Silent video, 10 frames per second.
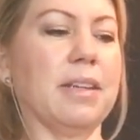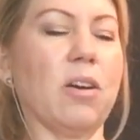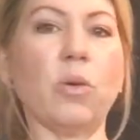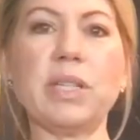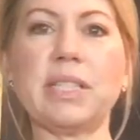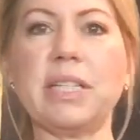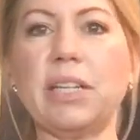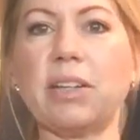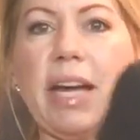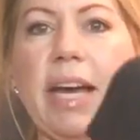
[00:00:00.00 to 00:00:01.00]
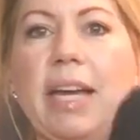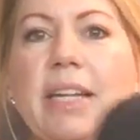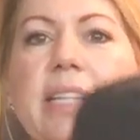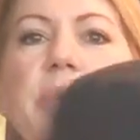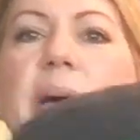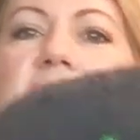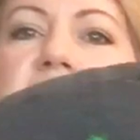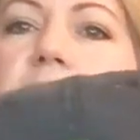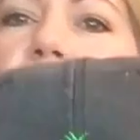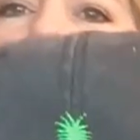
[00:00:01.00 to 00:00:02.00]
Always need a good hat. It has a
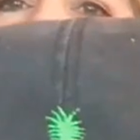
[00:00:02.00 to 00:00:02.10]
pineapple